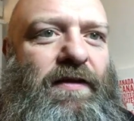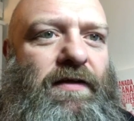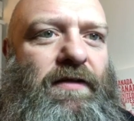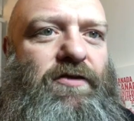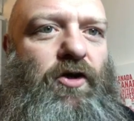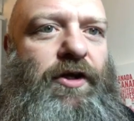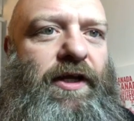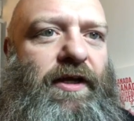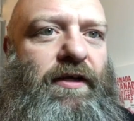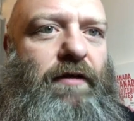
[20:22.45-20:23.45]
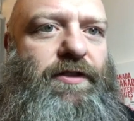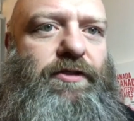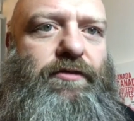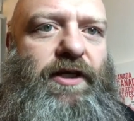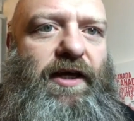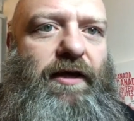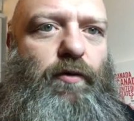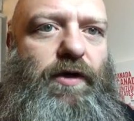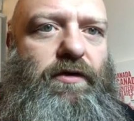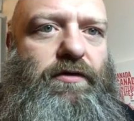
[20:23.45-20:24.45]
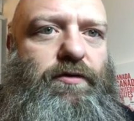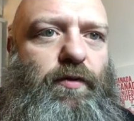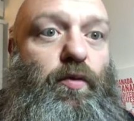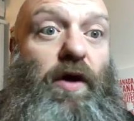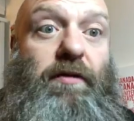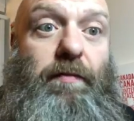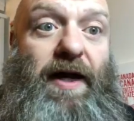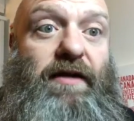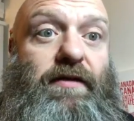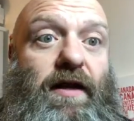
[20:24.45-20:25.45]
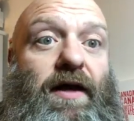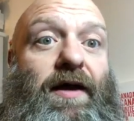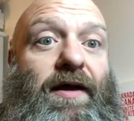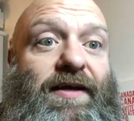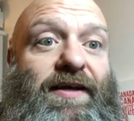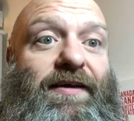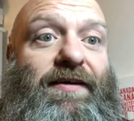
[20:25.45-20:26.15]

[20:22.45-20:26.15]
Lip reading: Johnny, coming to UK, Wales with Wild Bad. Ah, yeah.